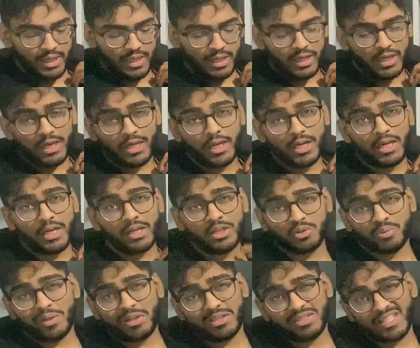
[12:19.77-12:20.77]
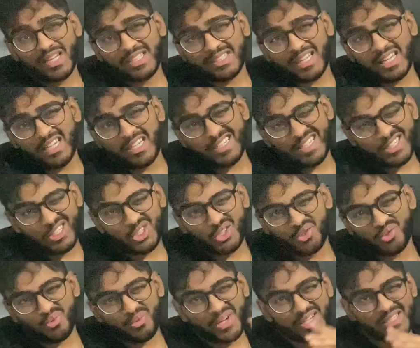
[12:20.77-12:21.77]
As well as that, it's kind of
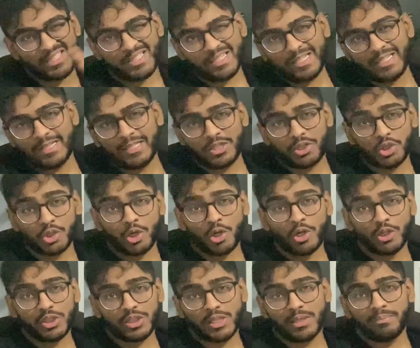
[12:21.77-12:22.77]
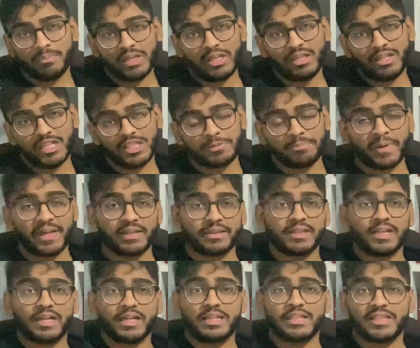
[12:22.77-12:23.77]
distressing in the short term, but you'd expect
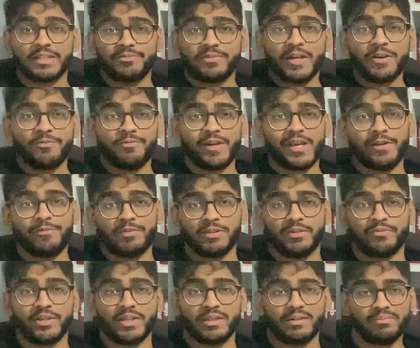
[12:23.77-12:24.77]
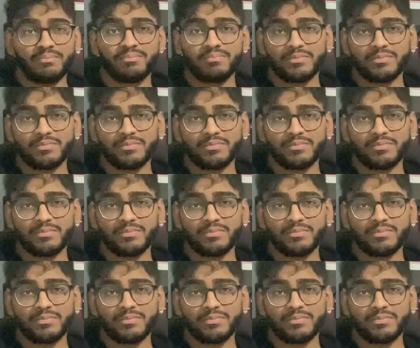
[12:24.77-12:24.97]
that because if they're fearful of it,